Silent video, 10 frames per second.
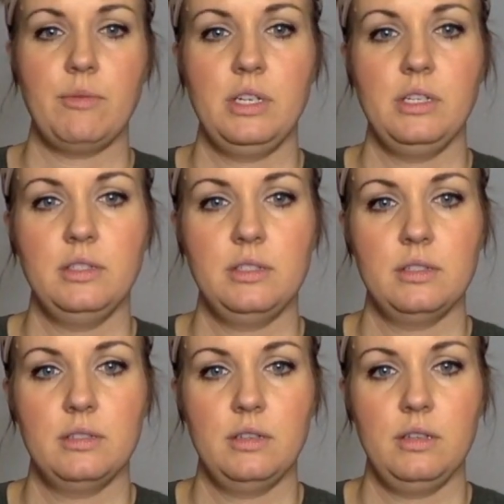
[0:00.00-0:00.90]
one is
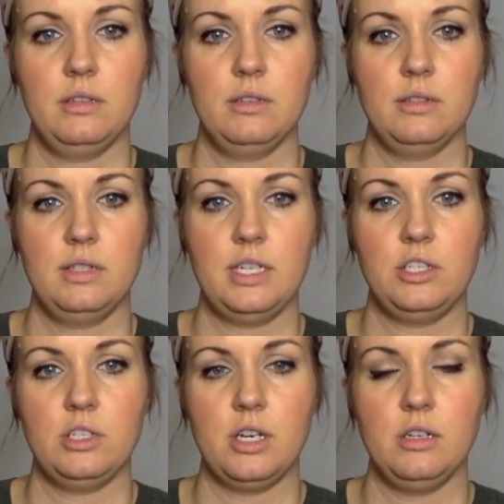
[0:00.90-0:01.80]

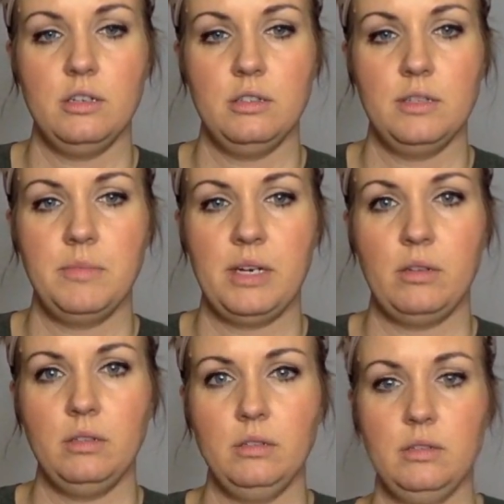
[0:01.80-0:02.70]
stitched on. It's a metal.